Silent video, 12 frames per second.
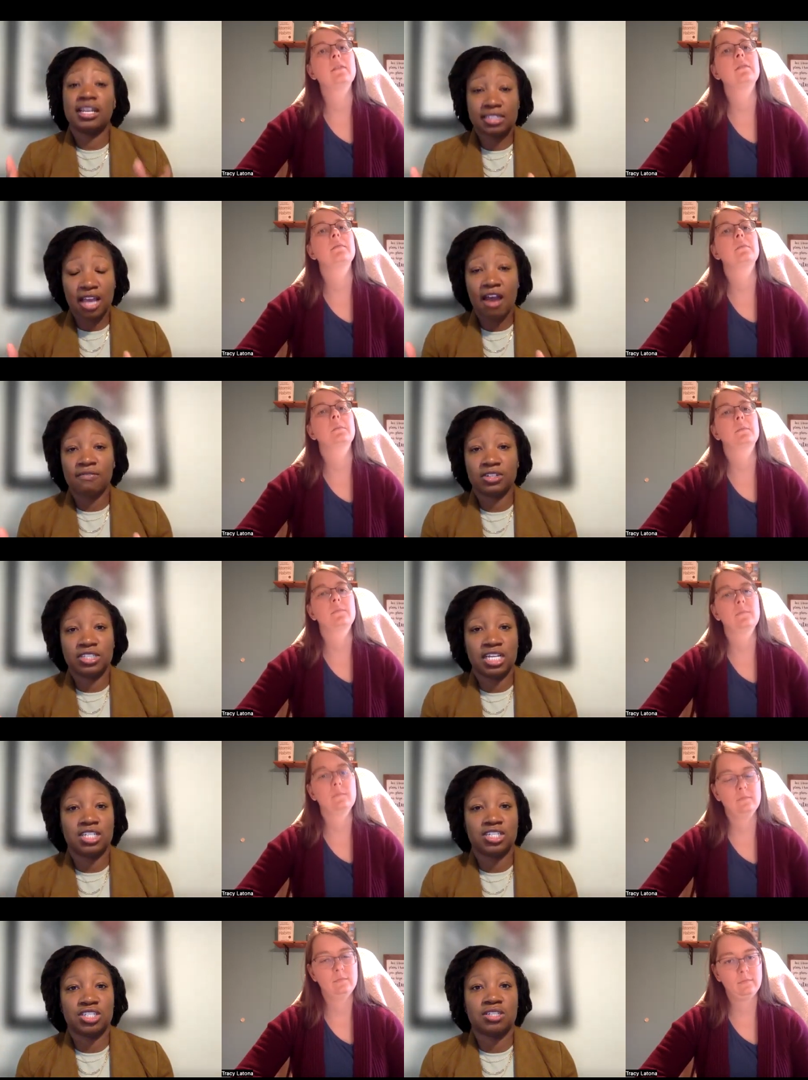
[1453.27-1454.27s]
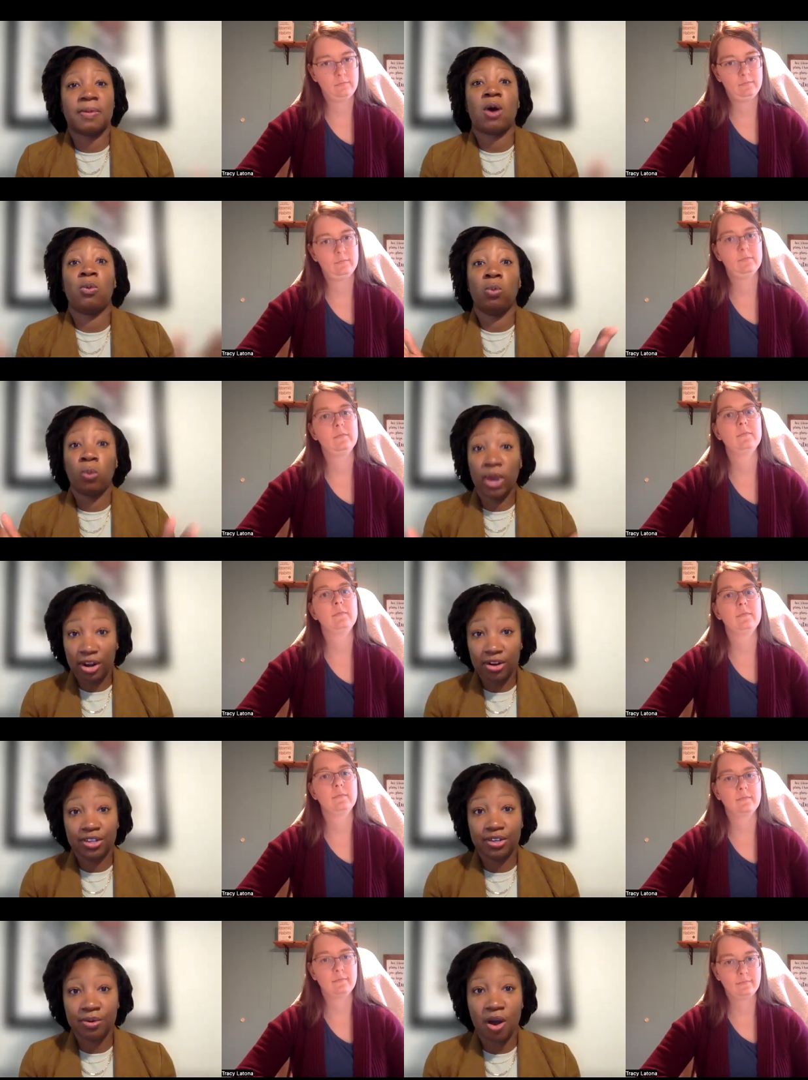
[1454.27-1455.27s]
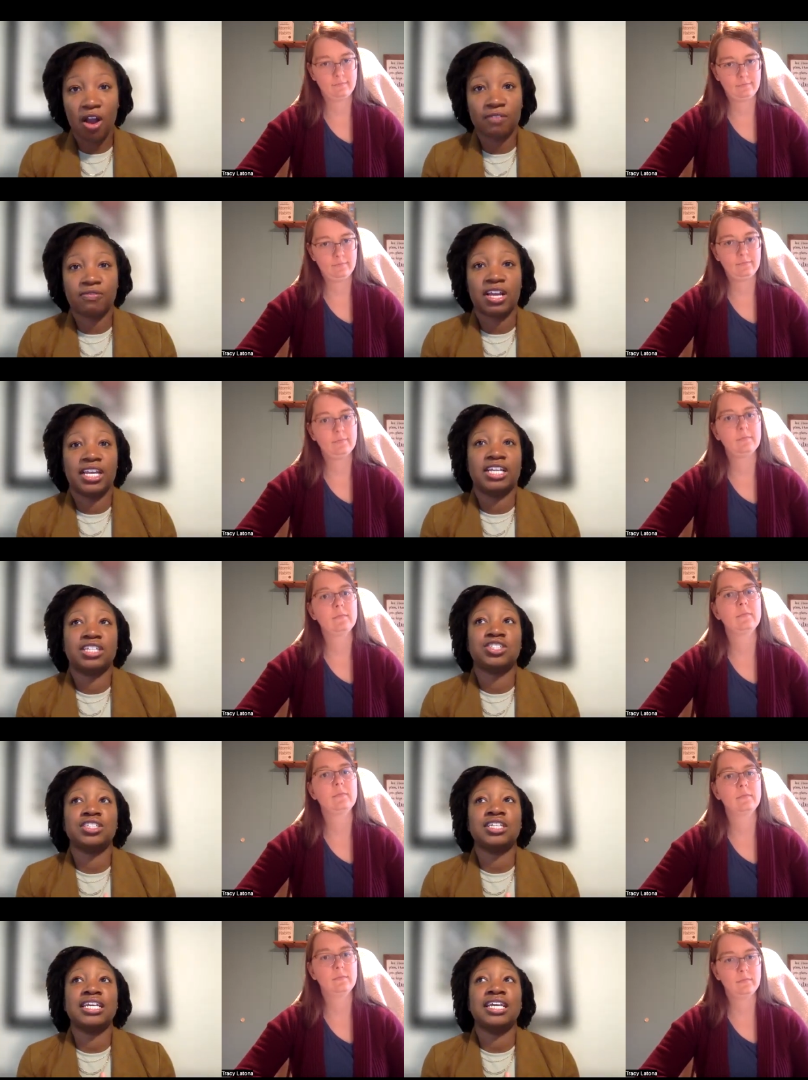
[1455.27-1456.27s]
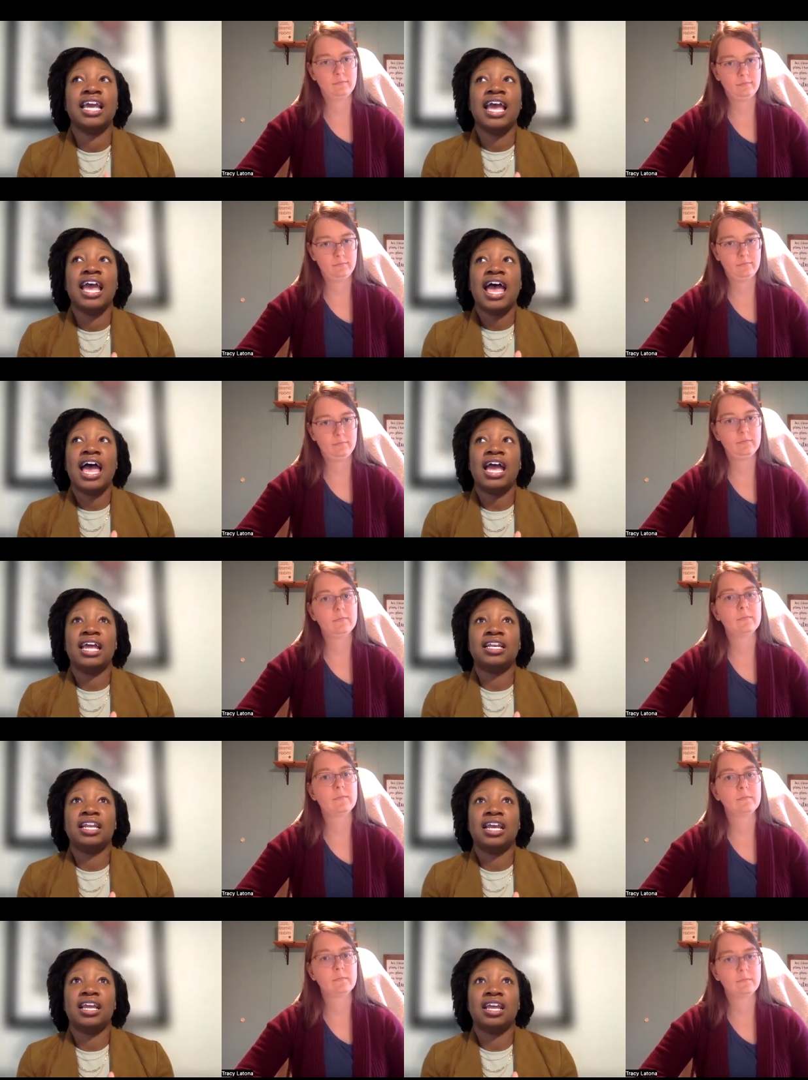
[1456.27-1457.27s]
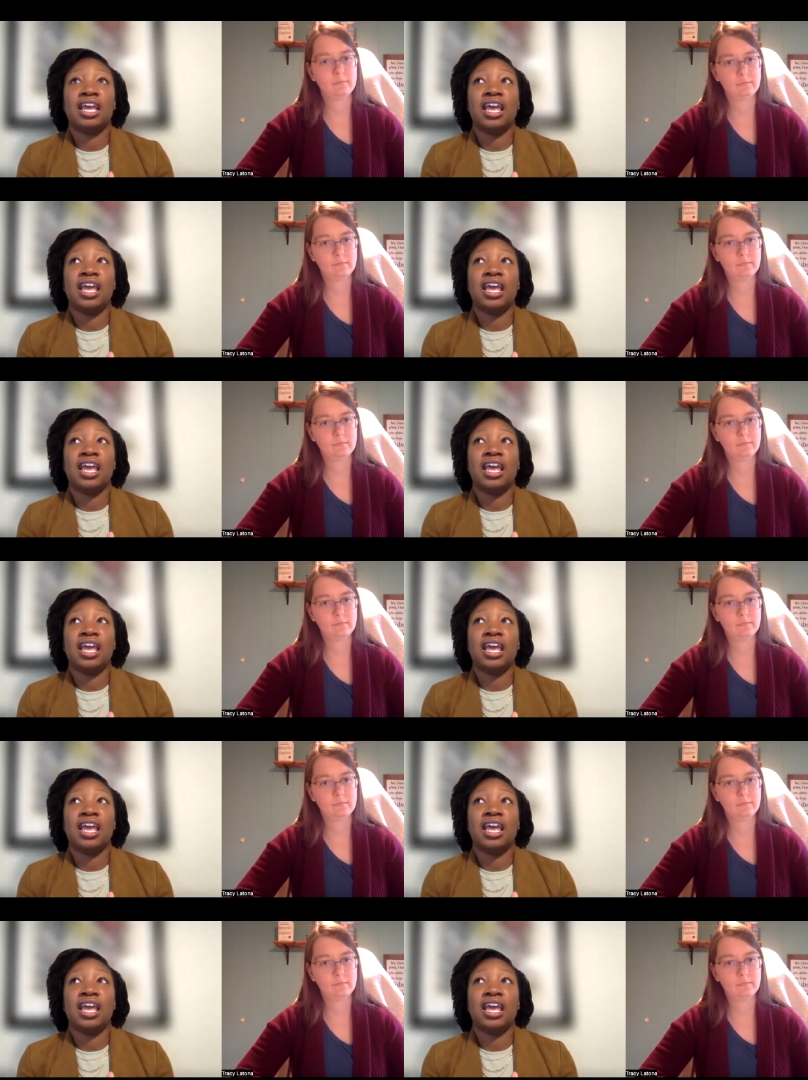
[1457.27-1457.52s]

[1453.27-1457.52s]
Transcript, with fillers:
Speaker 1: honest conversations about where you are financially and